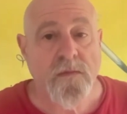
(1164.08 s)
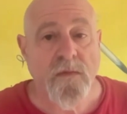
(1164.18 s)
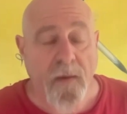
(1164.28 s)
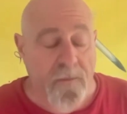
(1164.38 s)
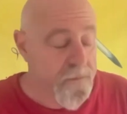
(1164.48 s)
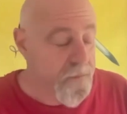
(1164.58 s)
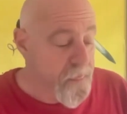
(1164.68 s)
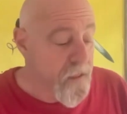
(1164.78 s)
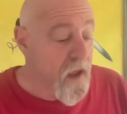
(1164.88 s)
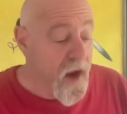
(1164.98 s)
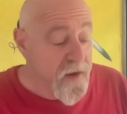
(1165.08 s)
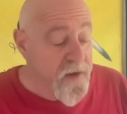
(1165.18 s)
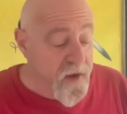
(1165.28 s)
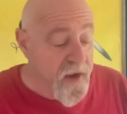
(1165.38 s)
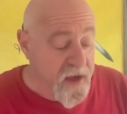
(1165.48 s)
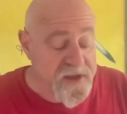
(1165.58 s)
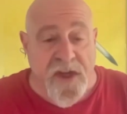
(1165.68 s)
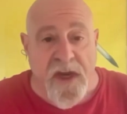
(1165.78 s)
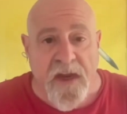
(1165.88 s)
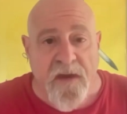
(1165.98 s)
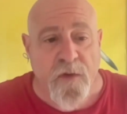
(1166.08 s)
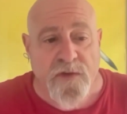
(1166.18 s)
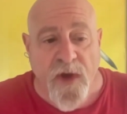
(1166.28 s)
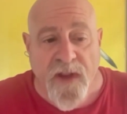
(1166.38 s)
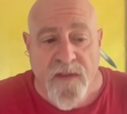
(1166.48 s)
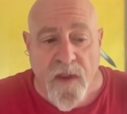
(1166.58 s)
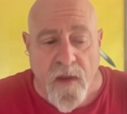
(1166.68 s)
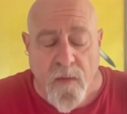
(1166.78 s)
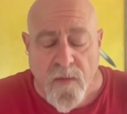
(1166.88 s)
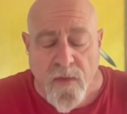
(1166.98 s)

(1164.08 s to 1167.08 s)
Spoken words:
Yeah, yeah, it's going to infiltrate the